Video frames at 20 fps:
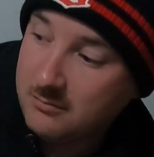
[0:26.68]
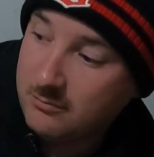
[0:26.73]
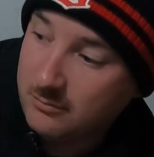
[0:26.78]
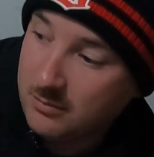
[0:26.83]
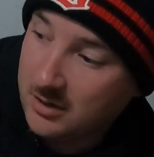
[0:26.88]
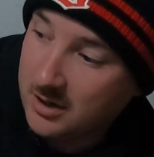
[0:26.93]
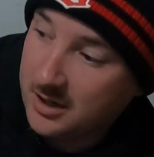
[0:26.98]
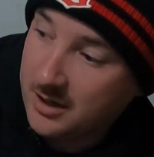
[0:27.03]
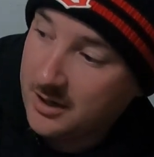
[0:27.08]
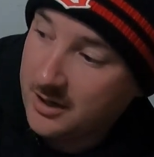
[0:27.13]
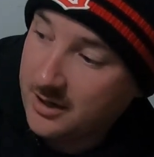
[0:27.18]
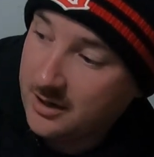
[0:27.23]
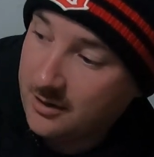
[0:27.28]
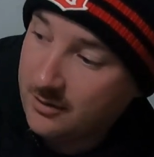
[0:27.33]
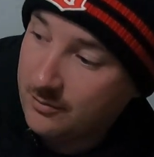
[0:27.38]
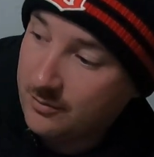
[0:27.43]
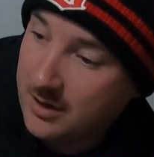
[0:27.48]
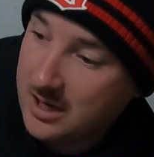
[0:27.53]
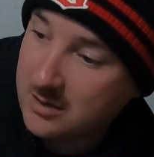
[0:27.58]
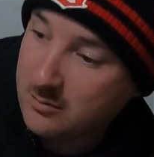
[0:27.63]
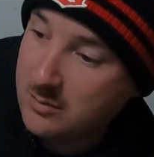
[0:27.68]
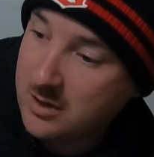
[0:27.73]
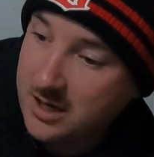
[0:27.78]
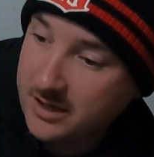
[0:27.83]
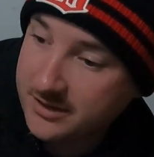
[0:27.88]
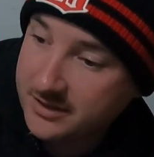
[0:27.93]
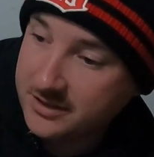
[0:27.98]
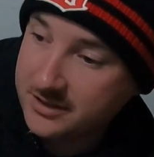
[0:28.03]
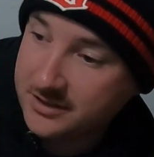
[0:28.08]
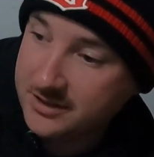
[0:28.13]
my rod
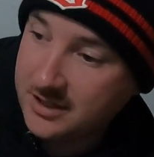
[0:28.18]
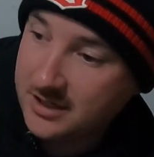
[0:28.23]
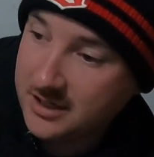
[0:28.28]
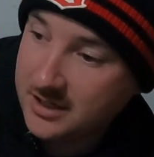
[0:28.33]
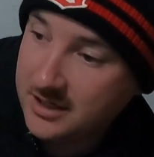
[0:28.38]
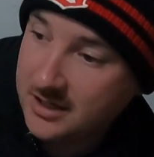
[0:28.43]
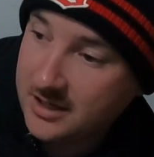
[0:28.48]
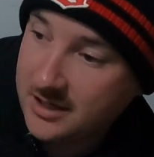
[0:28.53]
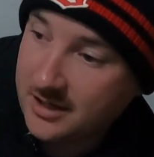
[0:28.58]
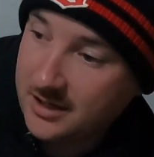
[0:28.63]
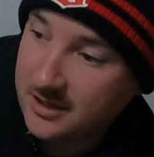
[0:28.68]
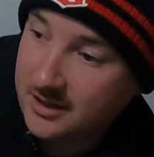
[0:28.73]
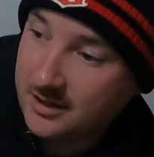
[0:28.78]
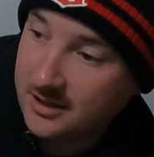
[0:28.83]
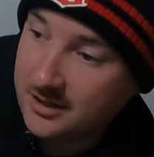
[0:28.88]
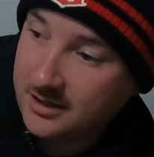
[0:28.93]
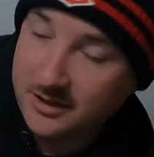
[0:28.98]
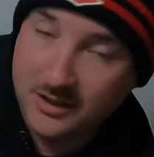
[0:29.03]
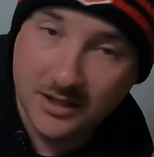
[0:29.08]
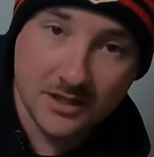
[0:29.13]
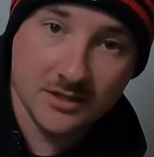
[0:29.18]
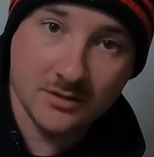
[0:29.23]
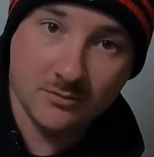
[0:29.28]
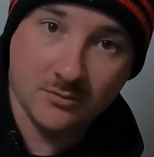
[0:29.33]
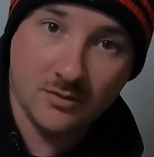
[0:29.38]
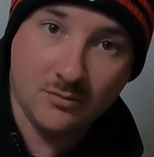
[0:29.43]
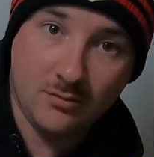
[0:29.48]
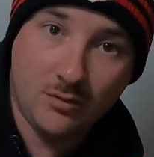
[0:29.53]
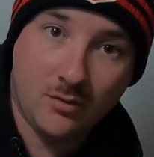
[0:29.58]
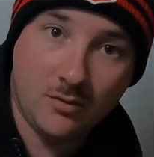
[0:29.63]
box inside and get some
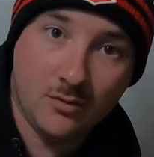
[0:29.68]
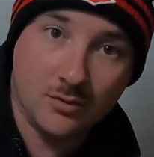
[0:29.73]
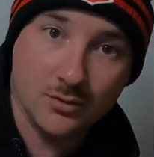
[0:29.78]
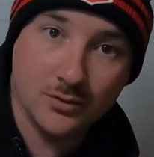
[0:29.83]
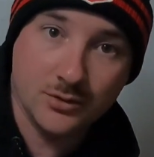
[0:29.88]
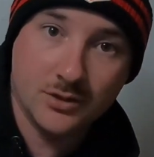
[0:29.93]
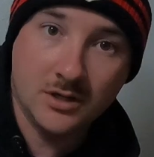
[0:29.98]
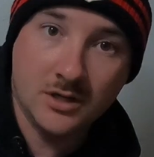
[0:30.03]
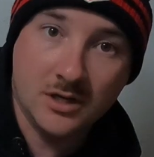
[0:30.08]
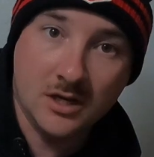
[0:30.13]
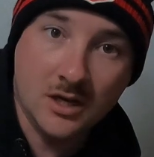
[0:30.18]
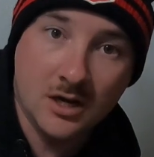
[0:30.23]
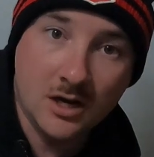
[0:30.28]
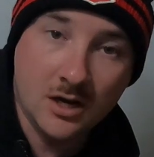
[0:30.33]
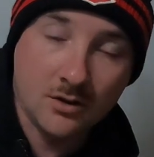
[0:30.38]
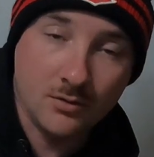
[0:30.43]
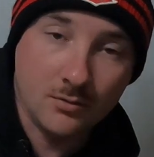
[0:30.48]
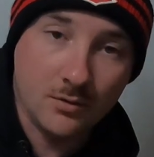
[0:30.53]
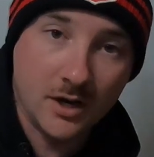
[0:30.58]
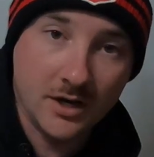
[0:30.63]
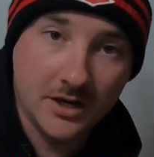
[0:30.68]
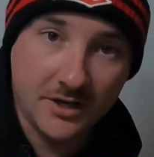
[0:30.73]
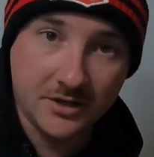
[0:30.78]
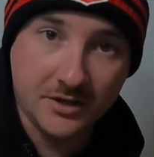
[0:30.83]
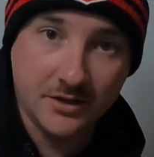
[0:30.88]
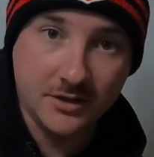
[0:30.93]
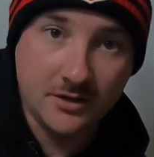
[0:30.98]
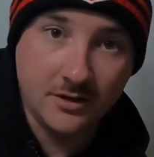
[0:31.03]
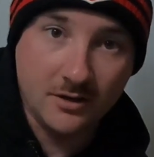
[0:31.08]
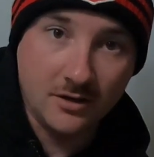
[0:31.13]
of the poles ready
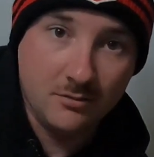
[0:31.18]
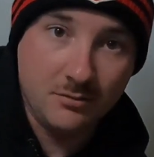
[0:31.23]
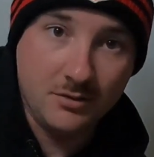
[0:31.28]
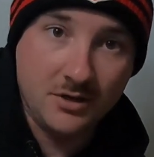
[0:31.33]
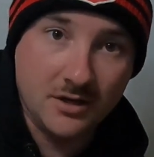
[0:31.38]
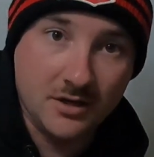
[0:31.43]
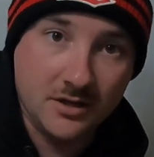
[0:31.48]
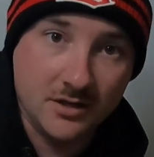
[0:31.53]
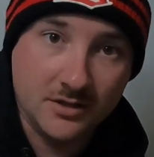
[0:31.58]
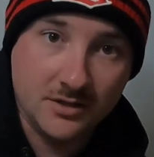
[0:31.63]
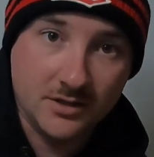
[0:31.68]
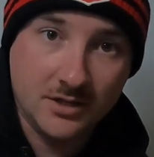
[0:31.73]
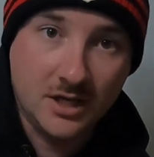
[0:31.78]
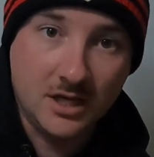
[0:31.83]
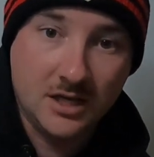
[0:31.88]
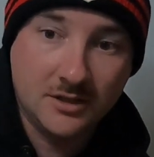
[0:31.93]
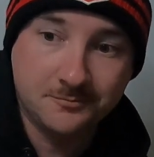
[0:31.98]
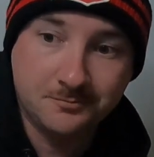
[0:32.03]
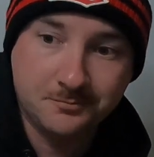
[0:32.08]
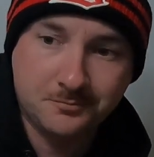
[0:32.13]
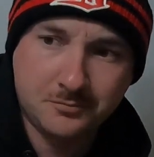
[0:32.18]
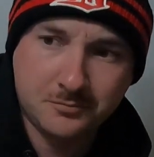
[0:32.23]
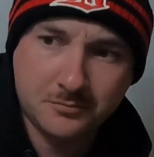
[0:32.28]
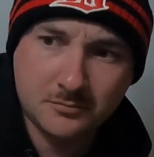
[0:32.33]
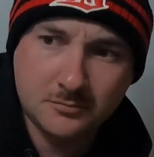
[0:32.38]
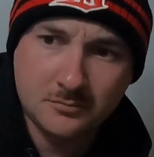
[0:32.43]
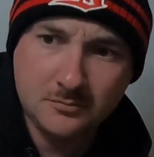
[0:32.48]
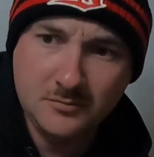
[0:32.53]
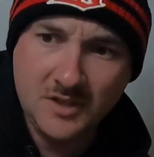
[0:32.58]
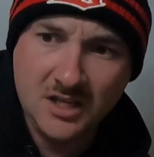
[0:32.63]
to go because
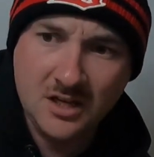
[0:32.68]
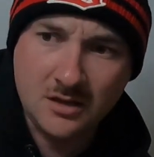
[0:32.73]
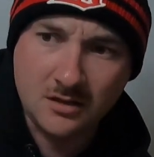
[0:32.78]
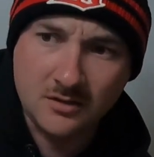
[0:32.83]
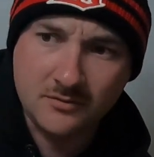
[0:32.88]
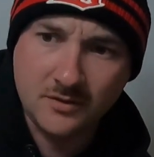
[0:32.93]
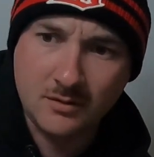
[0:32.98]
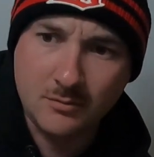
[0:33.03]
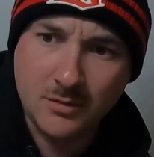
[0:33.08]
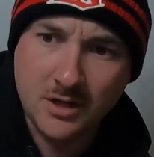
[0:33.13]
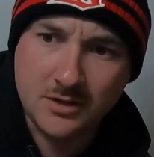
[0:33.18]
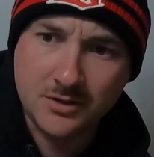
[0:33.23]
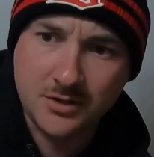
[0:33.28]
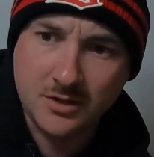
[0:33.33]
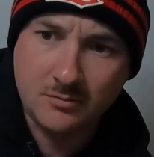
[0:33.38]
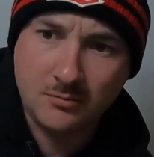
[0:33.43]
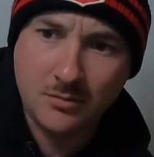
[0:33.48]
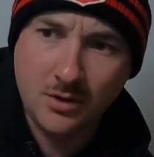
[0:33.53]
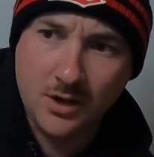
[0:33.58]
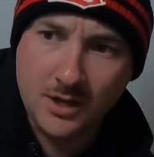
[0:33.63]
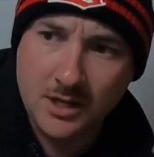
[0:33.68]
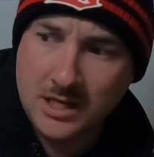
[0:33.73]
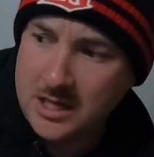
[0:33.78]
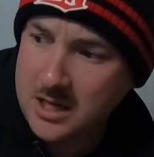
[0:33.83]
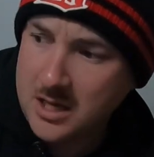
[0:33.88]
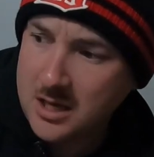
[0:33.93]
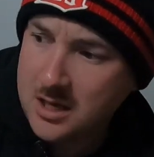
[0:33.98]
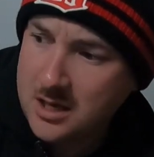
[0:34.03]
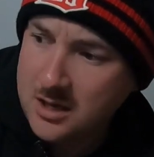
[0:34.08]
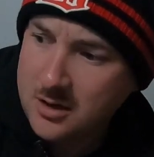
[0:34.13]
I don't know if I mentioned, but
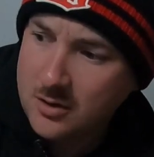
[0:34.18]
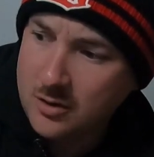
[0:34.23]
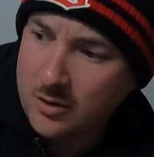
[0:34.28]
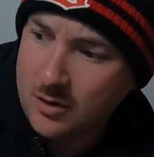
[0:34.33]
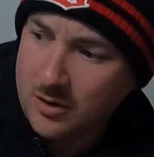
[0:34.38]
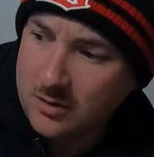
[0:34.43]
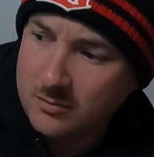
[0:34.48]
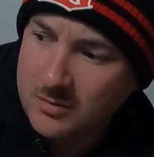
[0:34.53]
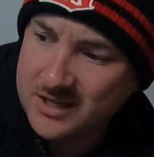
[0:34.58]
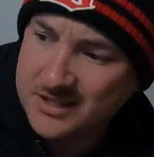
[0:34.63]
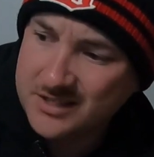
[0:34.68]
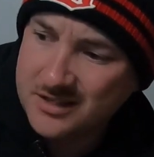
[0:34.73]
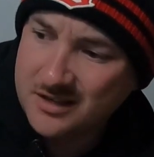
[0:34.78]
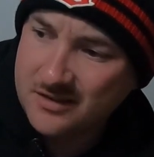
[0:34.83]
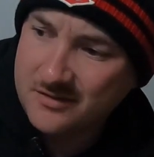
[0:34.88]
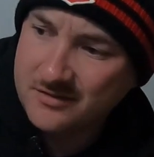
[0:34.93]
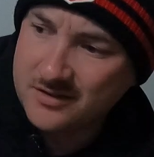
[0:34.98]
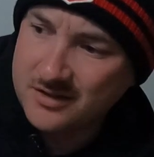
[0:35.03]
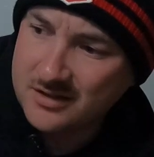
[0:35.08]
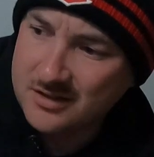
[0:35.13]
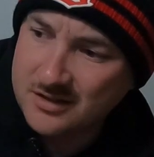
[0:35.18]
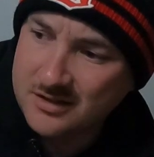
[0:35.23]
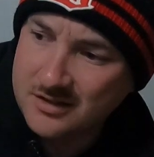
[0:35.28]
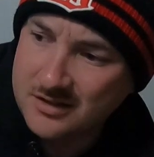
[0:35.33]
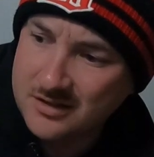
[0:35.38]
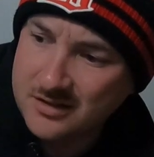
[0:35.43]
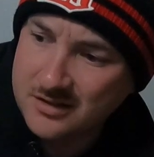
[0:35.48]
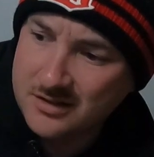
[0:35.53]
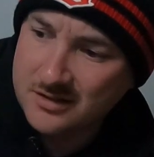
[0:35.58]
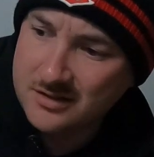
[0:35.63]
all my stuff
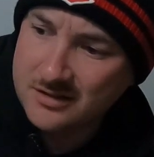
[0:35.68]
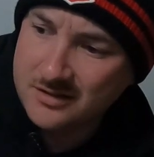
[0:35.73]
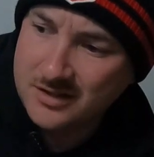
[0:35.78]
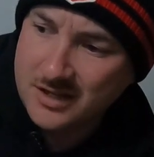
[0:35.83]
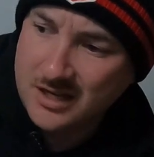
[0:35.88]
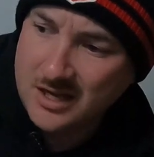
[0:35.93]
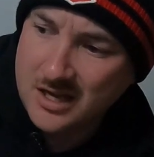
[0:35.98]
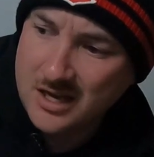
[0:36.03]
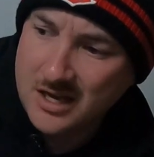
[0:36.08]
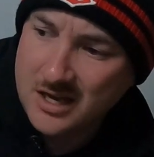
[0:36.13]
has